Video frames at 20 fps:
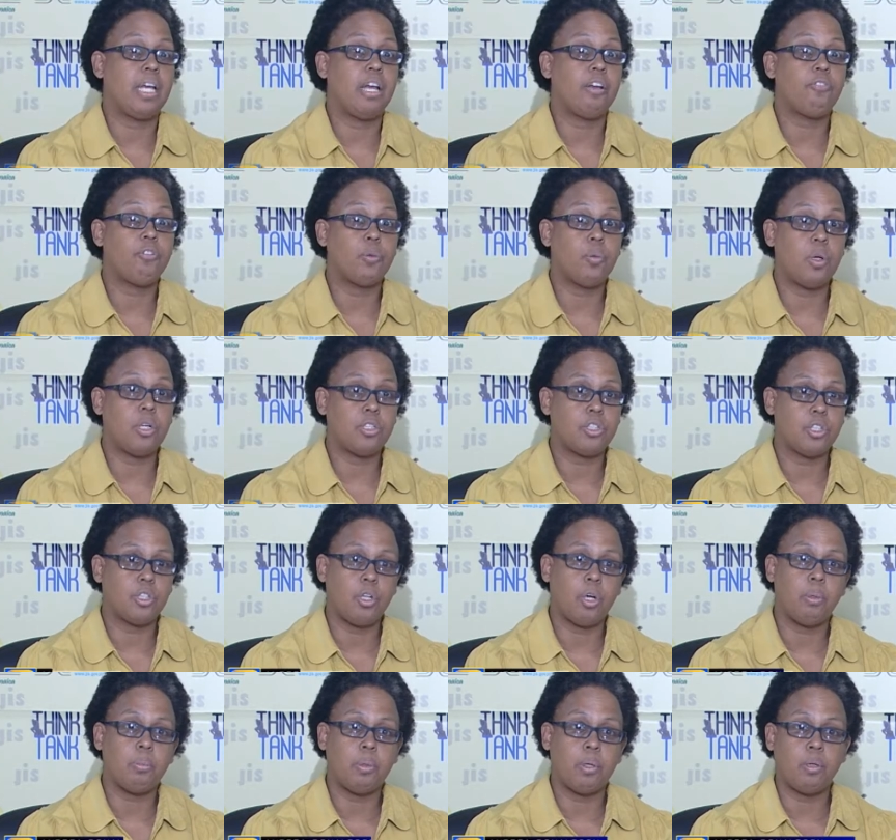everyone to
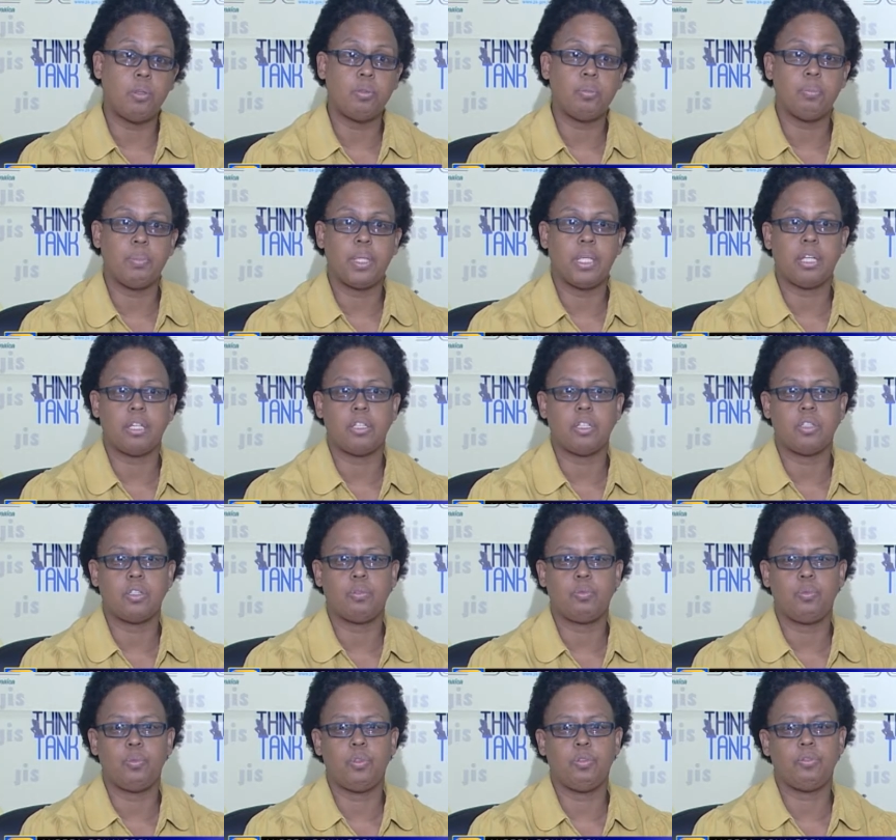come out
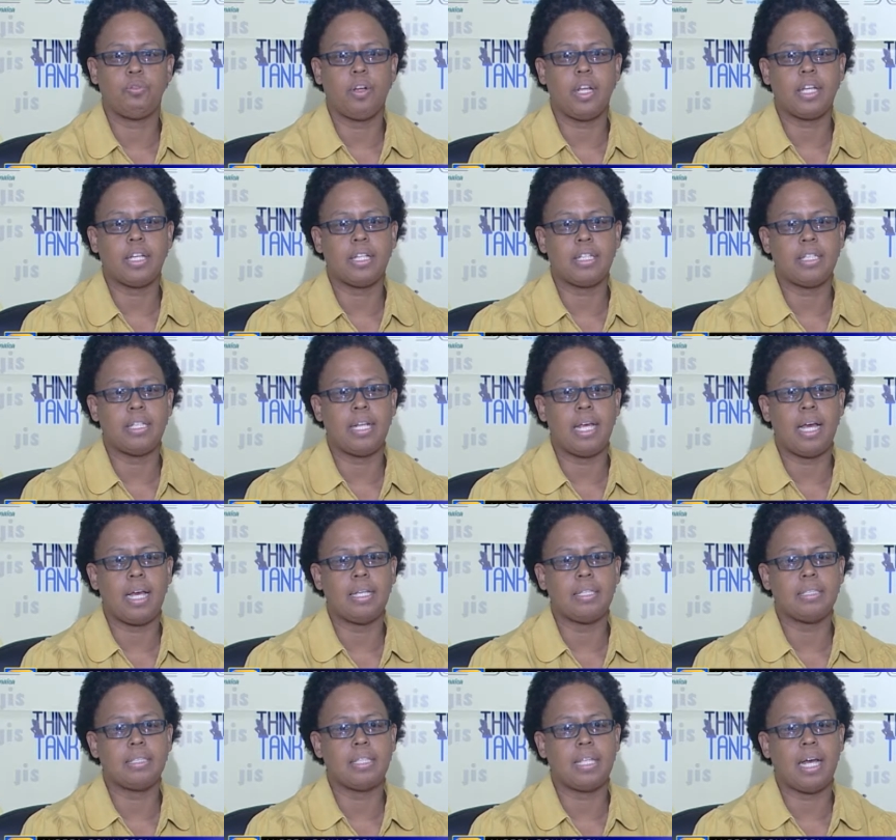because we
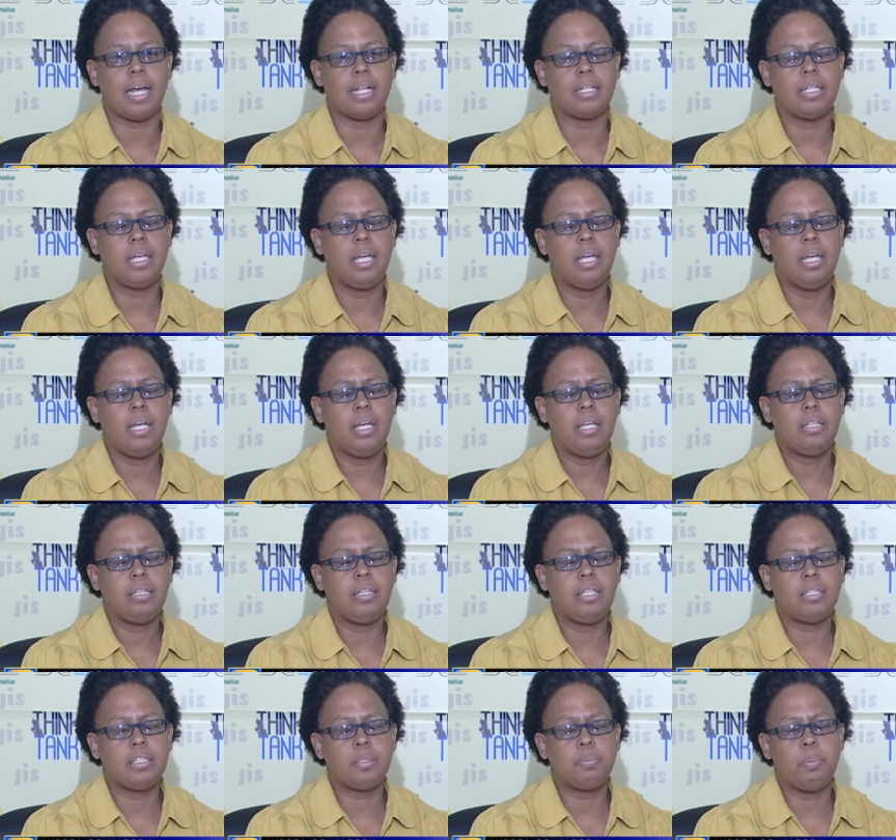recognize that
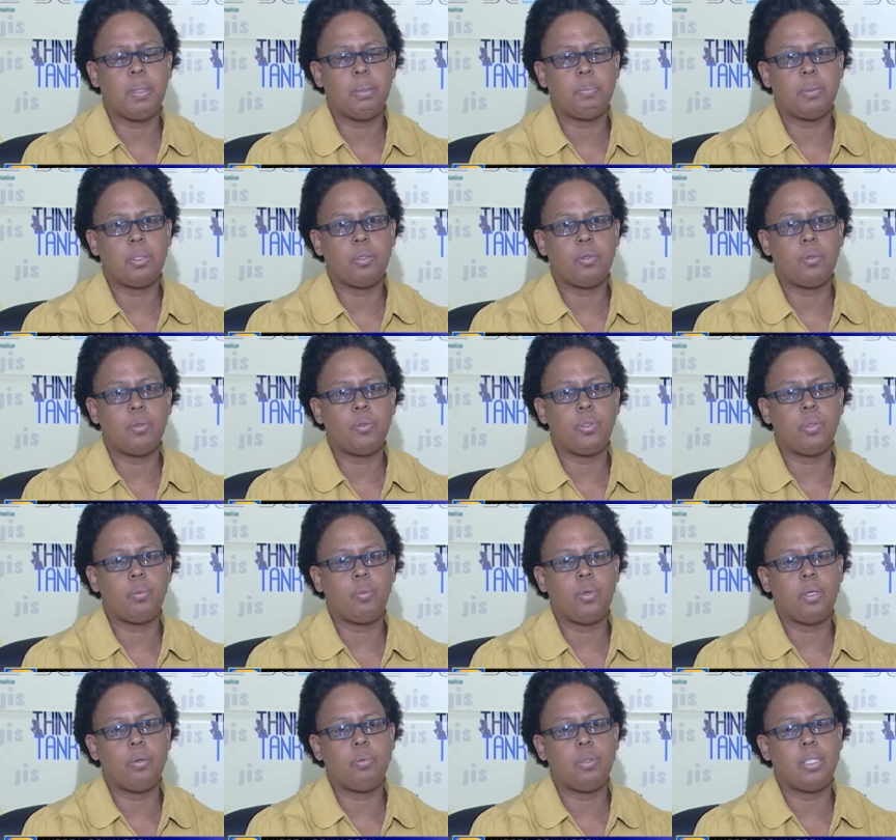this may be the only
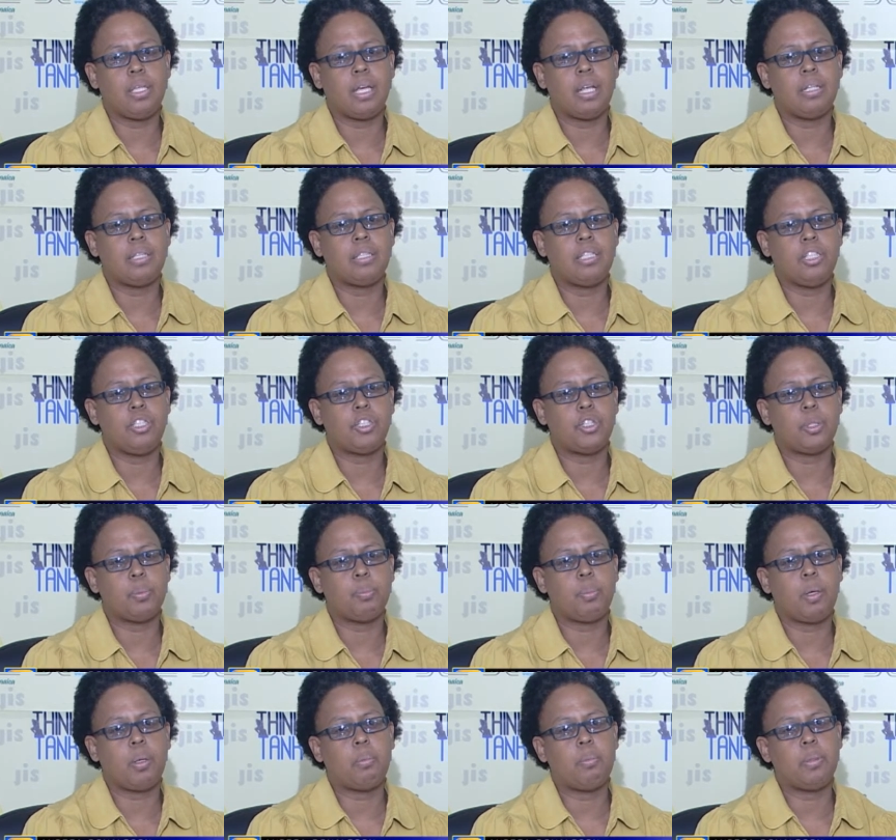way we can teach the
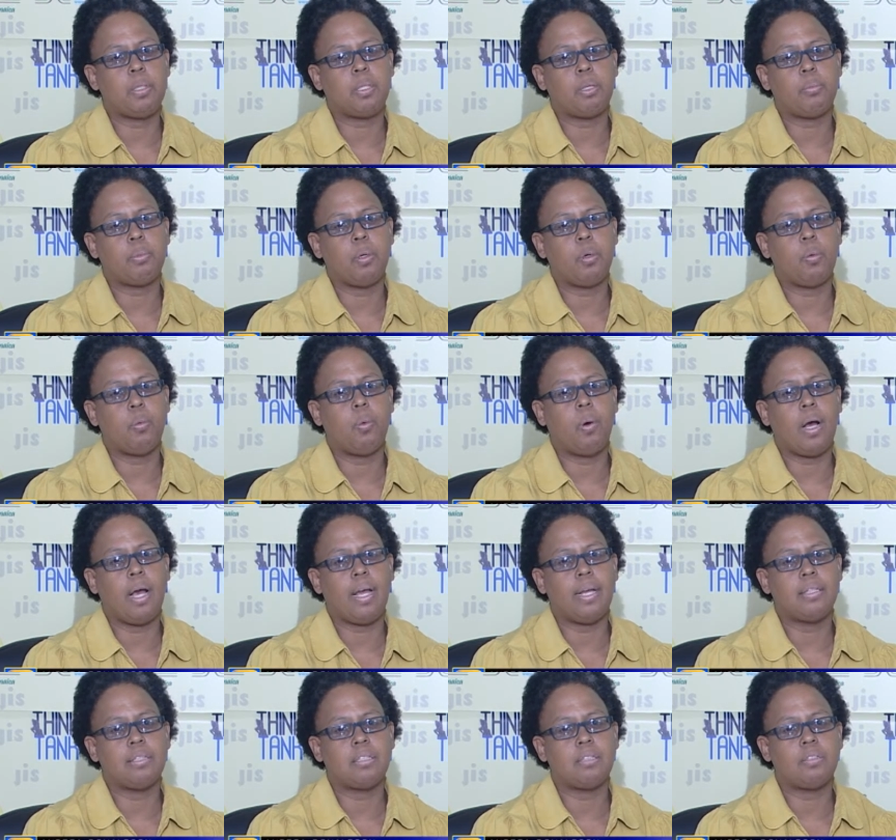public about
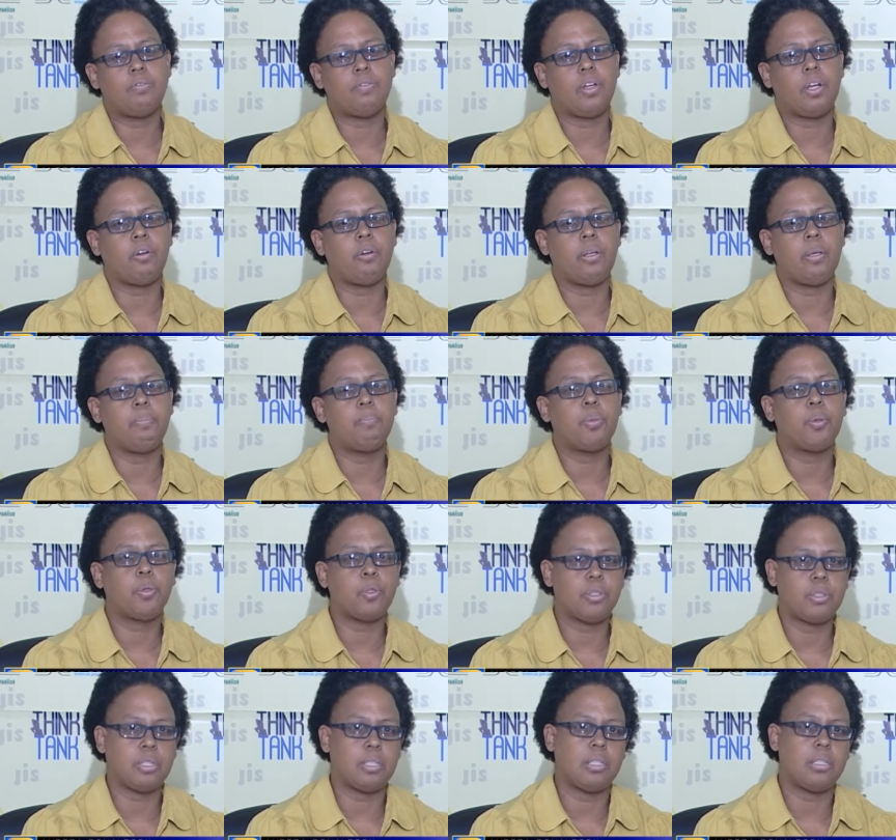why it's very
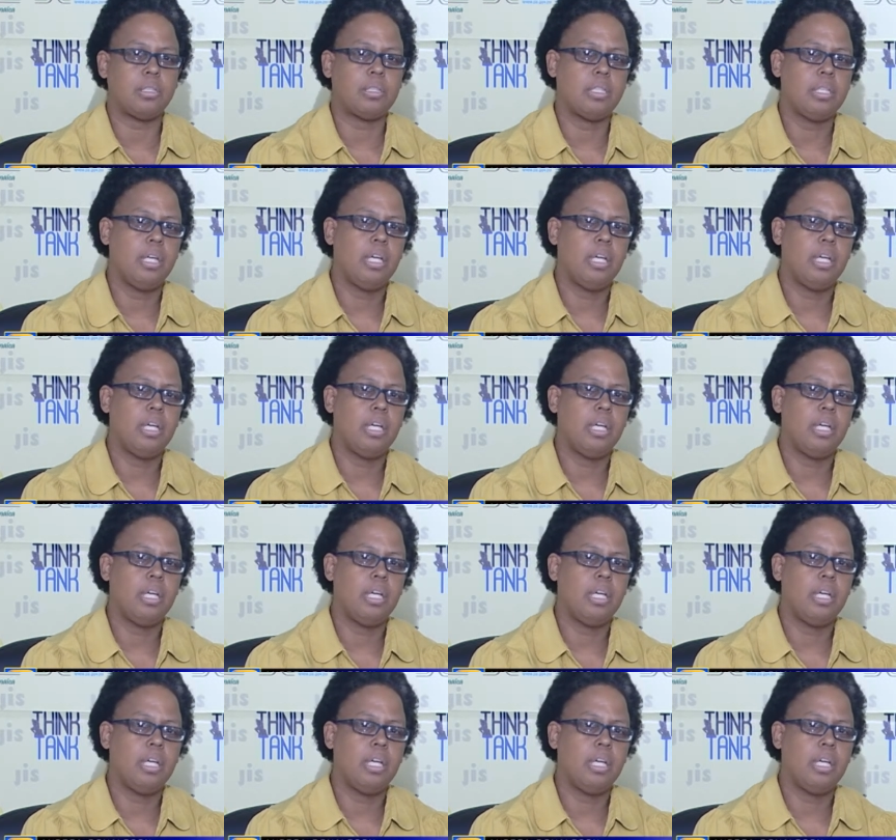important